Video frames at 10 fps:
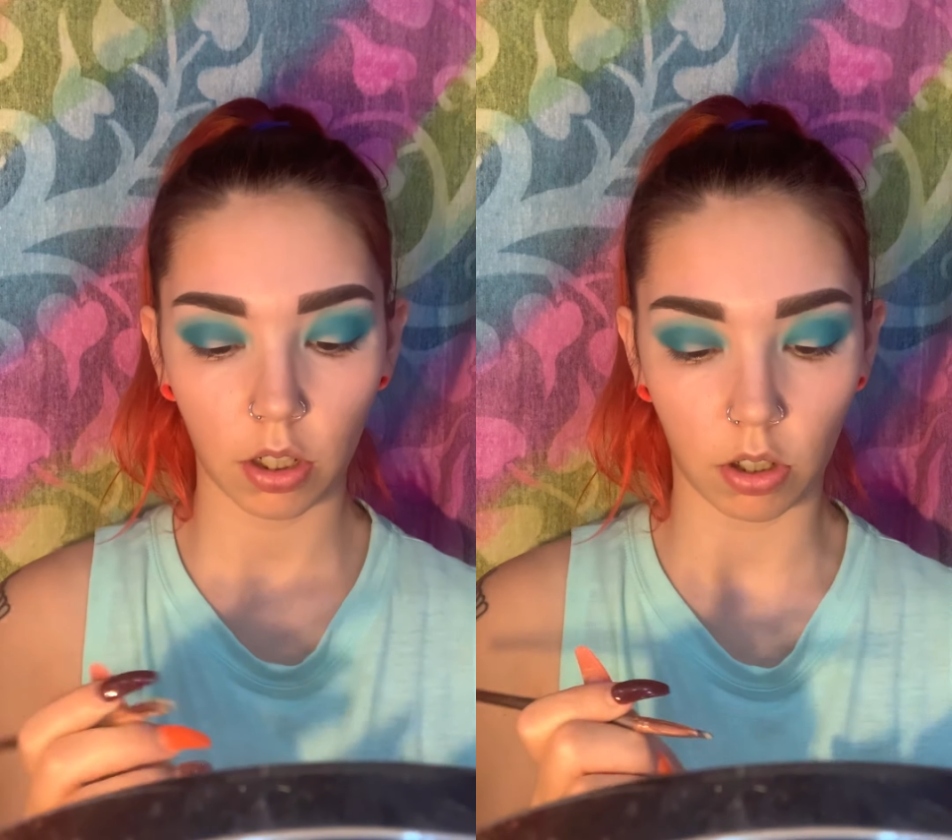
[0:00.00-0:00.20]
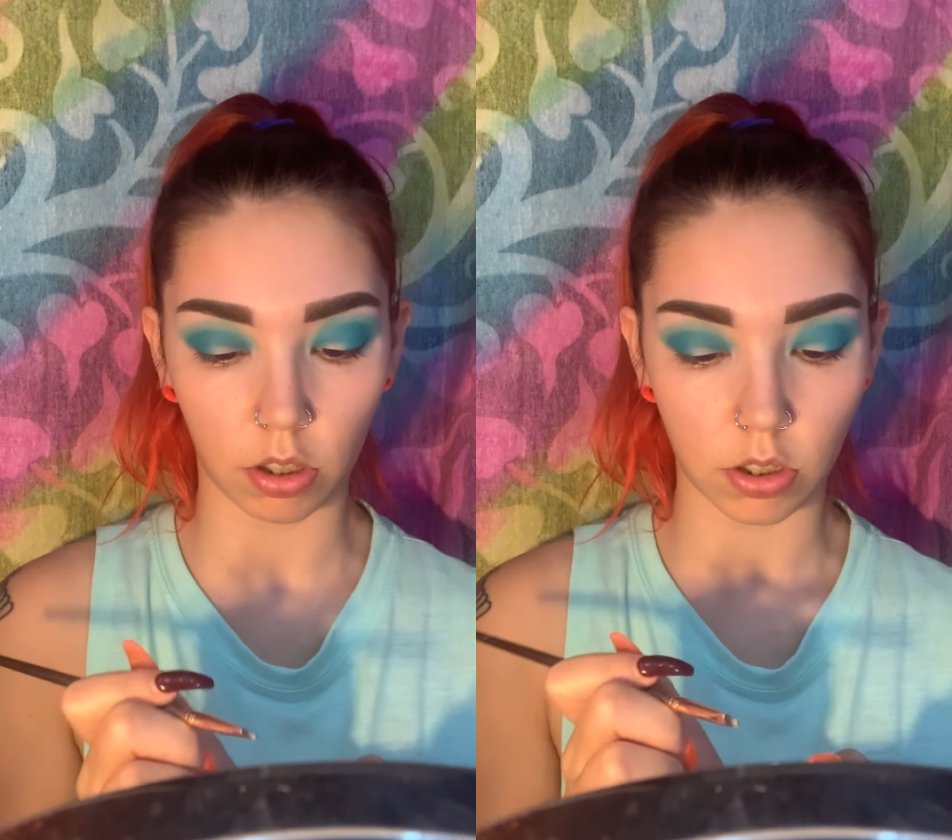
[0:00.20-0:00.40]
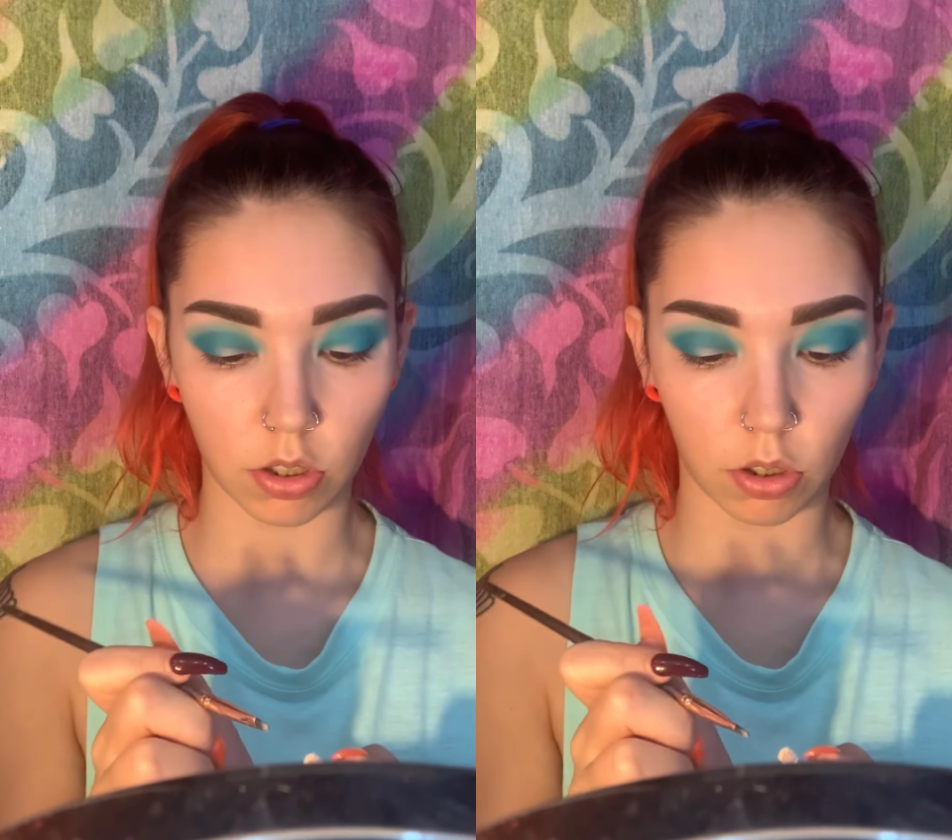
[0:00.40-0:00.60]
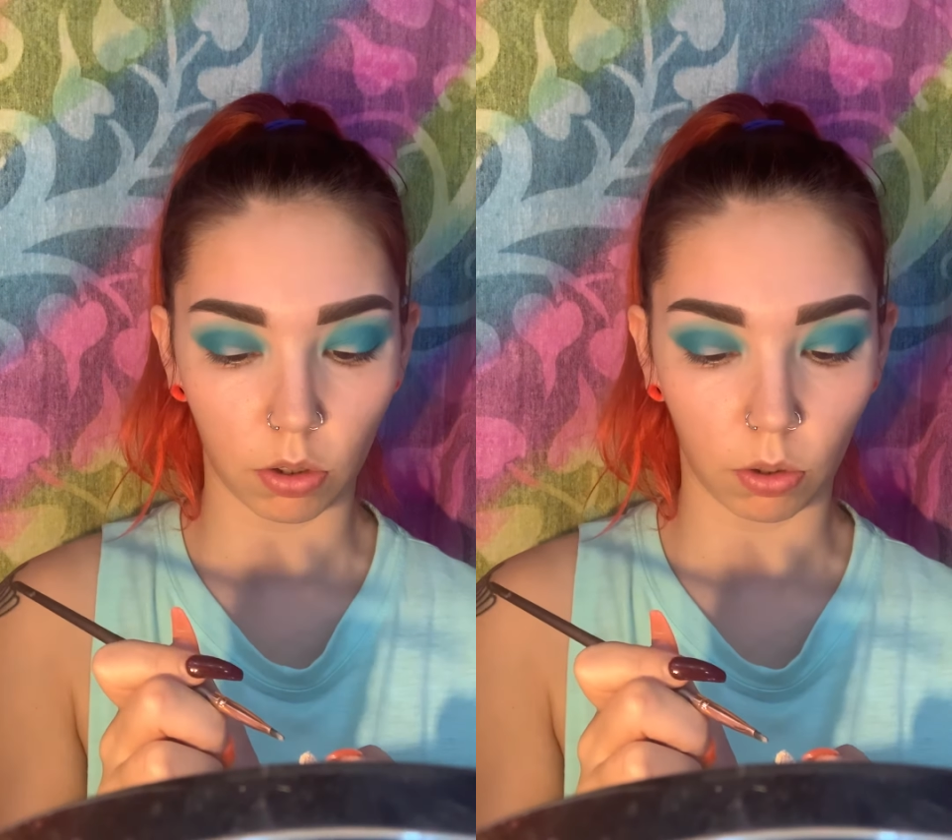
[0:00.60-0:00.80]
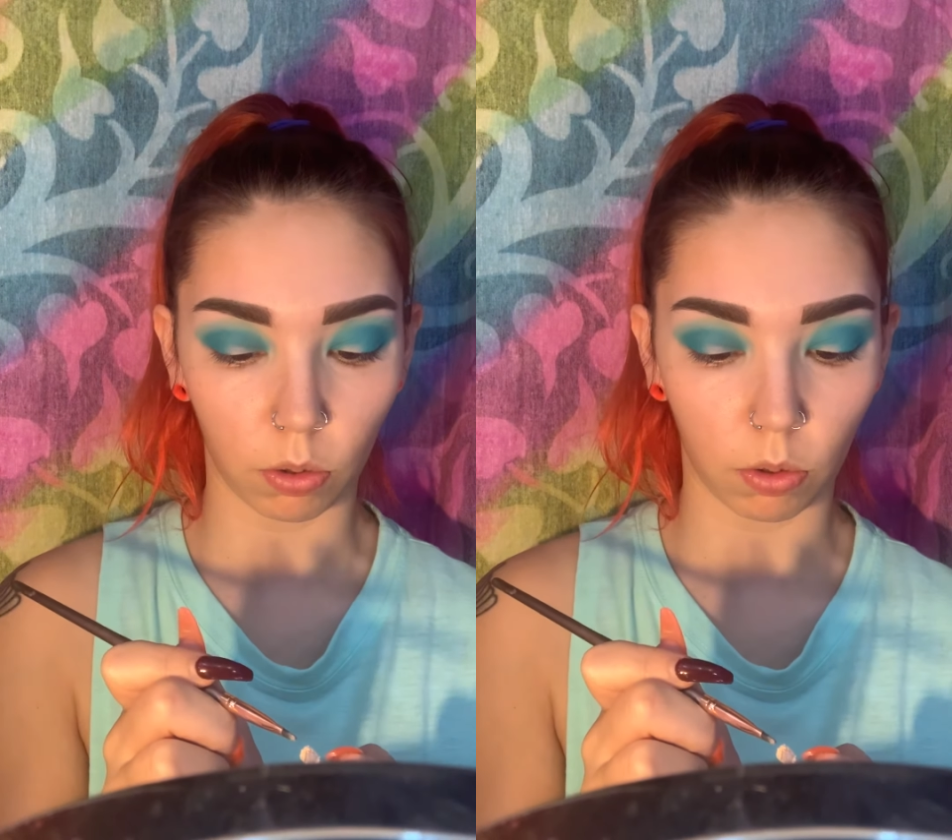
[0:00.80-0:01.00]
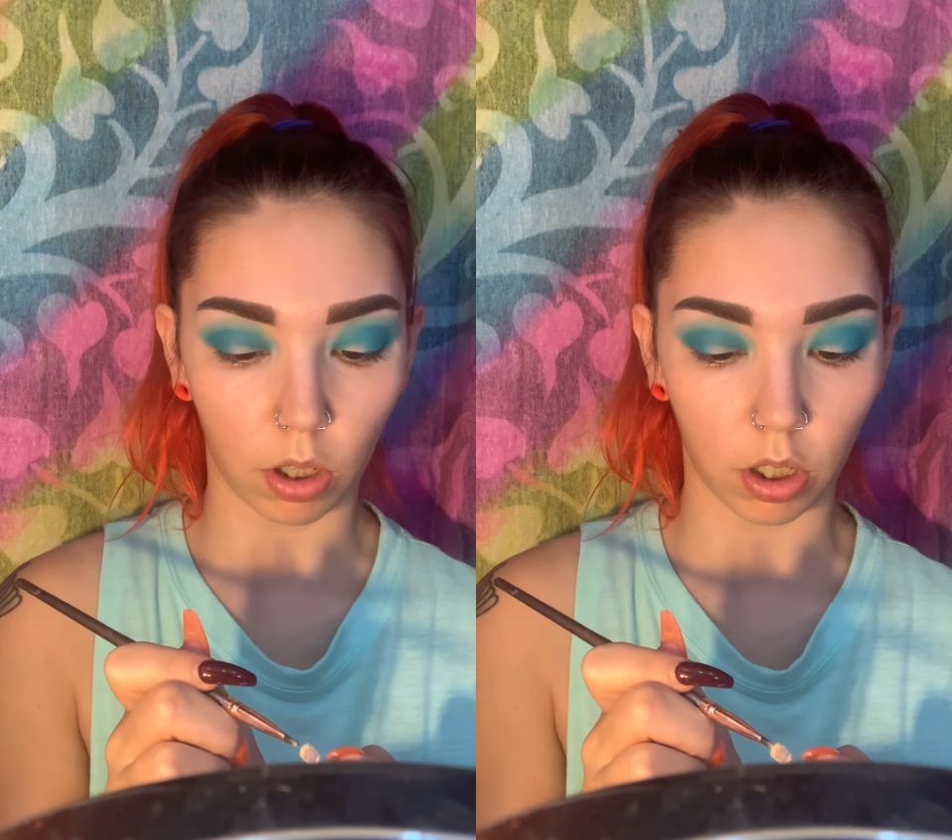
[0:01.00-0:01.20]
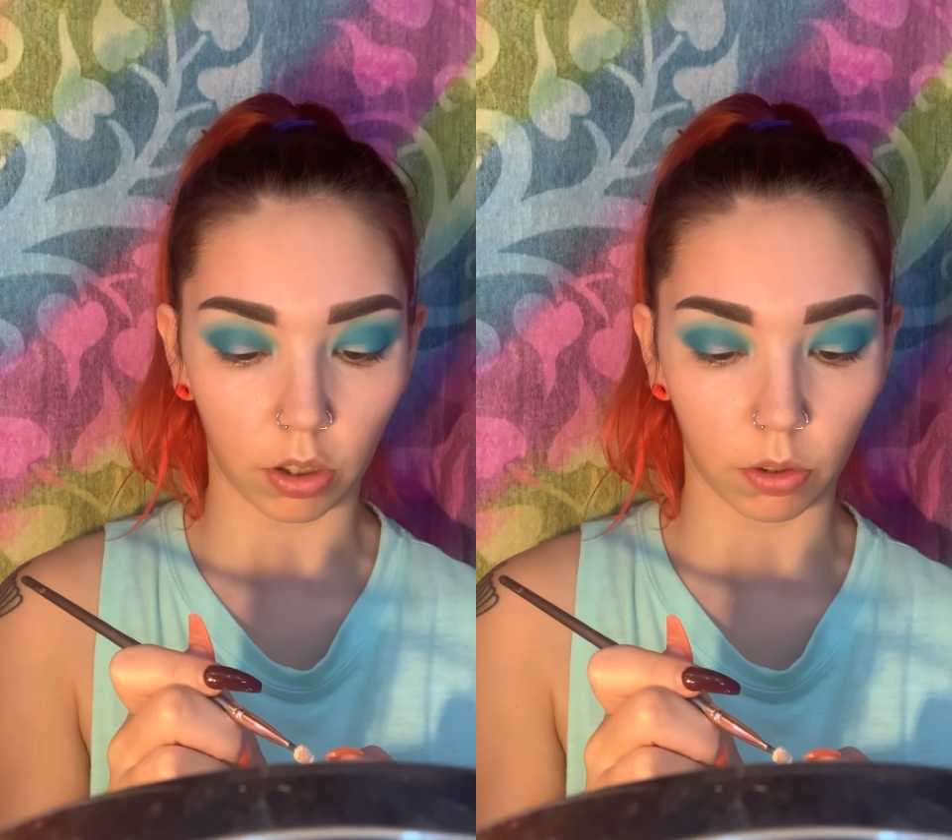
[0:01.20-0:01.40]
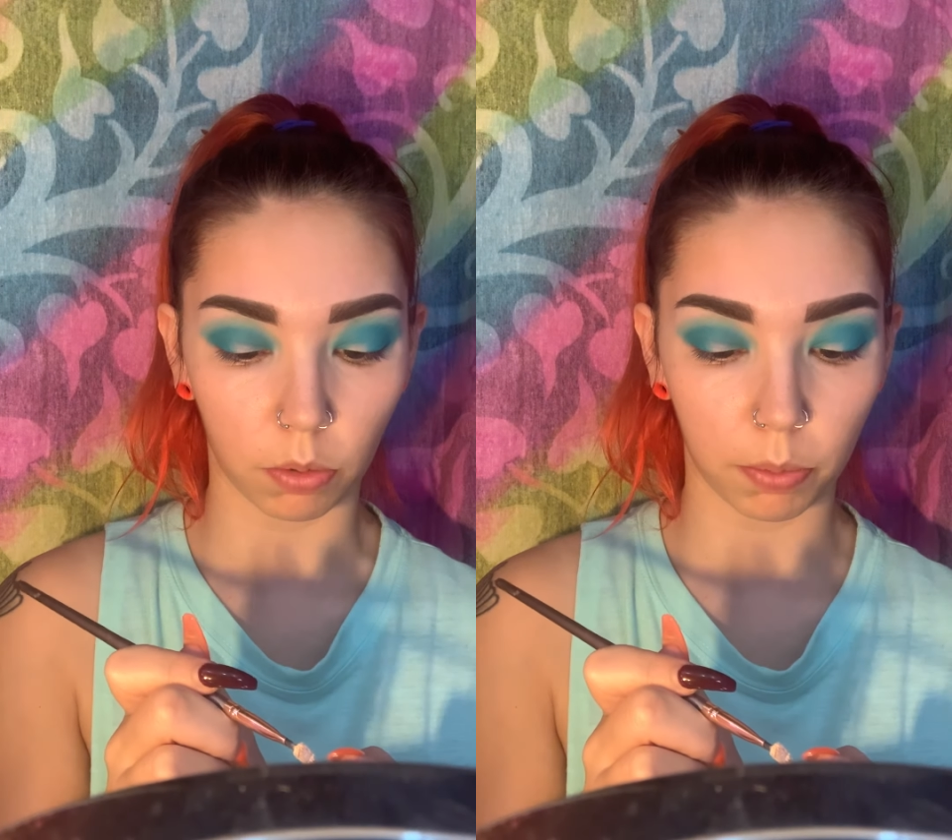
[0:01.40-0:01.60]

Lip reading: onto our little